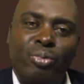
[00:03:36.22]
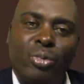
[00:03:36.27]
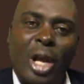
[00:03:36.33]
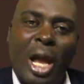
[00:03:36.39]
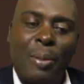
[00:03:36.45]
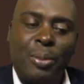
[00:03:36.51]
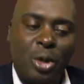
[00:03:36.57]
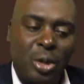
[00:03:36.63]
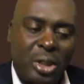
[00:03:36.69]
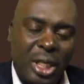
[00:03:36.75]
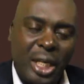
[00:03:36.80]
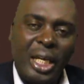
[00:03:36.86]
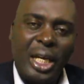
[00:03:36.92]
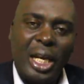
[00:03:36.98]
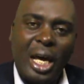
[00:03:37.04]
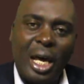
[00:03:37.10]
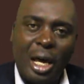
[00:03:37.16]
I'm not a
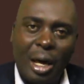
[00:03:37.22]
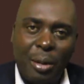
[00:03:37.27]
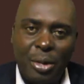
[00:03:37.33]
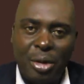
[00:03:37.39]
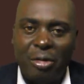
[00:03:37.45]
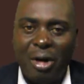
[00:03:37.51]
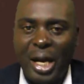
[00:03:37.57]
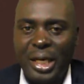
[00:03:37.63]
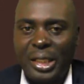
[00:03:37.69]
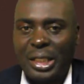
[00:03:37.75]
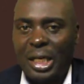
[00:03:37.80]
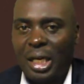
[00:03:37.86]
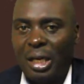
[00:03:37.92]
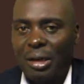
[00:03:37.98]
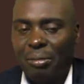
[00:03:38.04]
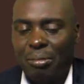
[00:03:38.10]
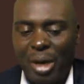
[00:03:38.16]
healer, I'm a writer.
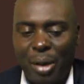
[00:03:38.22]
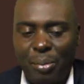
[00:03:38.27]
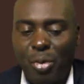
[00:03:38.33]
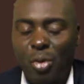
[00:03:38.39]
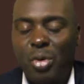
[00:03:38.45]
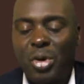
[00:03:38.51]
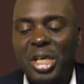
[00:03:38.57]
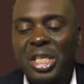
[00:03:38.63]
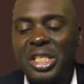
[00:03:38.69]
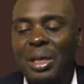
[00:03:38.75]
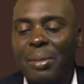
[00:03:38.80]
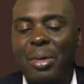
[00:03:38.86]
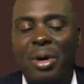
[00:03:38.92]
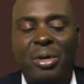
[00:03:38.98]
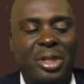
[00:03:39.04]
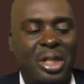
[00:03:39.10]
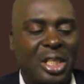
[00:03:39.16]
My book is
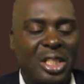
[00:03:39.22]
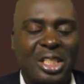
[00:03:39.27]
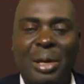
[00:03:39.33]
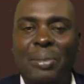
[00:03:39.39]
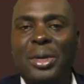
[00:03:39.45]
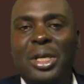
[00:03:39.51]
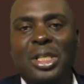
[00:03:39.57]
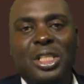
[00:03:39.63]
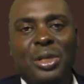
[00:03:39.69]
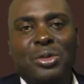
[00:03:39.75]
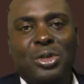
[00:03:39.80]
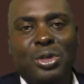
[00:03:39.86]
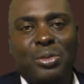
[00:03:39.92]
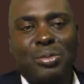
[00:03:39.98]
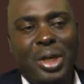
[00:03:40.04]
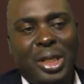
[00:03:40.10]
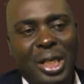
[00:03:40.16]
about Zambian
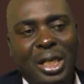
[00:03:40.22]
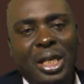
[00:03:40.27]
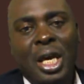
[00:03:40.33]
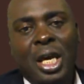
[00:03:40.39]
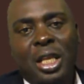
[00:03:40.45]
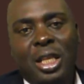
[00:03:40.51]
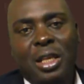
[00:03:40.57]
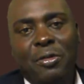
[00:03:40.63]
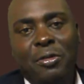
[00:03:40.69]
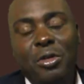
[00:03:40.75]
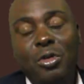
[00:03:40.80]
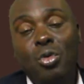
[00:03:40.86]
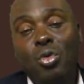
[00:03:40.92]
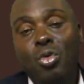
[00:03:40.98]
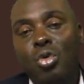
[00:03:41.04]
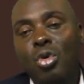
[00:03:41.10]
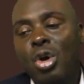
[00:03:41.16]
gemstones. But then
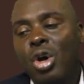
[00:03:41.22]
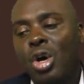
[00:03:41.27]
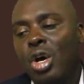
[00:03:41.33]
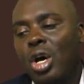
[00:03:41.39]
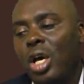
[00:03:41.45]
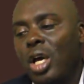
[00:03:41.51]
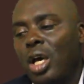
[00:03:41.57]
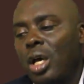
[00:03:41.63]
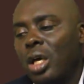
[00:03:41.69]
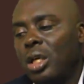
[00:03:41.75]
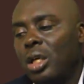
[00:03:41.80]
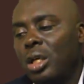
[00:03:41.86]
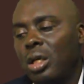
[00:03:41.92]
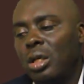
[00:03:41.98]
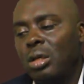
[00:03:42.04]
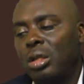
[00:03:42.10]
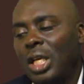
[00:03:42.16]

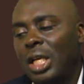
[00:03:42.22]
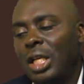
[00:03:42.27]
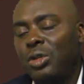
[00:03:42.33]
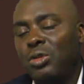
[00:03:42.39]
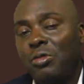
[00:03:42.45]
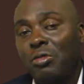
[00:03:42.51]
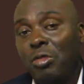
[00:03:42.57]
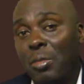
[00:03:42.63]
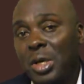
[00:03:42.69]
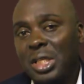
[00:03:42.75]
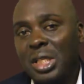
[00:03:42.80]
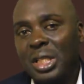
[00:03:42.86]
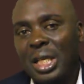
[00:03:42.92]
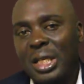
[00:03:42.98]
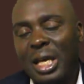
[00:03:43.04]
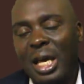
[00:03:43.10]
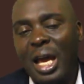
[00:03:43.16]
the little information
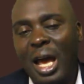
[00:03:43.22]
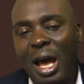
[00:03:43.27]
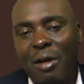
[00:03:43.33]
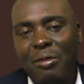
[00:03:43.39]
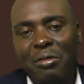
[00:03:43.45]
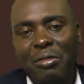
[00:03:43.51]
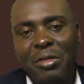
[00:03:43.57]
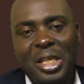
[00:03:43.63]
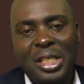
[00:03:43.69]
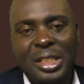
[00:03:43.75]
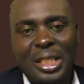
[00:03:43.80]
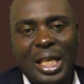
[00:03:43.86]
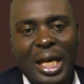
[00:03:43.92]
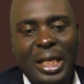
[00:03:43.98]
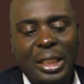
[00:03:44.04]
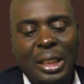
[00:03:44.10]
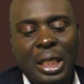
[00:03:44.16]
that I have is
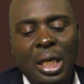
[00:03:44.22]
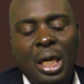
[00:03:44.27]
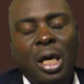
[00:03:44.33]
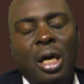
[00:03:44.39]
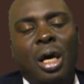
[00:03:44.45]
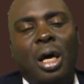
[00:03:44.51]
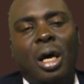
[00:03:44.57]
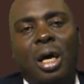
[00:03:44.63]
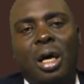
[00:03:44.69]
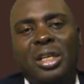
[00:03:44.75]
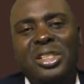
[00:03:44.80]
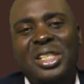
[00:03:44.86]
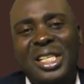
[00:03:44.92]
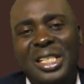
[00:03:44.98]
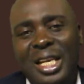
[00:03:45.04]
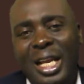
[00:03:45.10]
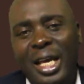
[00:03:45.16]
that
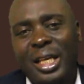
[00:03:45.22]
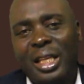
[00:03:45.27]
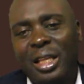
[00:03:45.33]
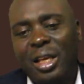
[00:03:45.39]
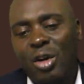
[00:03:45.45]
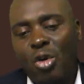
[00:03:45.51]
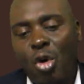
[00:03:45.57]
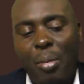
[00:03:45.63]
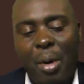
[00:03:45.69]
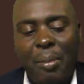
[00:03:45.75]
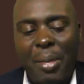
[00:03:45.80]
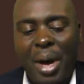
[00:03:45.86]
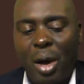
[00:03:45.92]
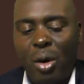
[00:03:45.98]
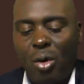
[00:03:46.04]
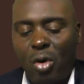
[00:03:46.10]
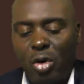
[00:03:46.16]
just like the copper
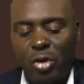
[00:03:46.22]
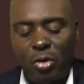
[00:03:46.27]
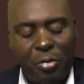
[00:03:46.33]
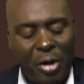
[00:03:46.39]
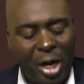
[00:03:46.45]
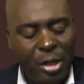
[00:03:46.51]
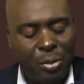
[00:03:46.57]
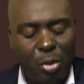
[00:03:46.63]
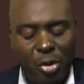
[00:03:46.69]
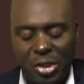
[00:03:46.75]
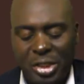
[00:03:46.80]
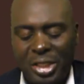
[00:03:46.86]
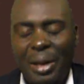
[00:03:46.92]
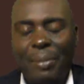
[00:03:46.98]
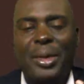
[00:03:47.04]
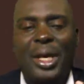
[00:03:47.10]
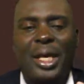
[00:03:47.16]
bangle, you find most
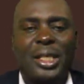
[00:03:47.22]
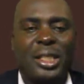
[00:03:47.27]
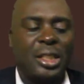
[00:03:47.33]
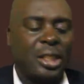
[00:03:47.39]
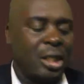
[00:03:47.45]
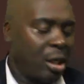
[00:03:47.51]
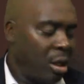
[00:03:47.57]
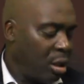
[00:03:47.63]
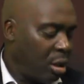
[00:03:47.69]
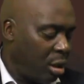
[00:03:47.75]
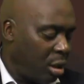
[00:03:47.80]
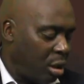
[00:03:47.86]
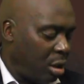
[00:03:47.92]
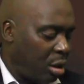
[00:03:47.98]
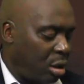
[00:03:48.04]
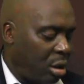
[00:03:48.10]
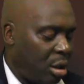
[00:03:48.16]
Zambians,
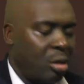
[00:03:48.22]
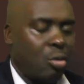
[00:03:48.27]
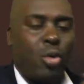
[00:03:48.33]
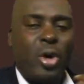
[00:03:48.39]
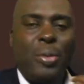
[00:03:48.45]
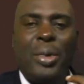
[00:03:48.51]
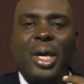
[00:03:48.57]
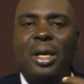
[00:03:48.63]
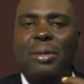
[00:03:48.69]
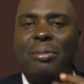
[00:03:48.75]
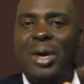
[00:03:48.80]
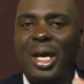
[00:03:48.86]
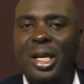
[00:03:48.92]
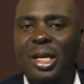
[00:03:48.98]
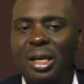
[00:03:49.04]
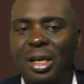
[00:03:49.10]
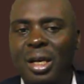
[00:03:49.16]
women,
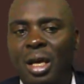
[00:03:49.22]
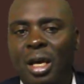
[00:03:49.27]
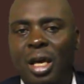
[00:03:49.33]
men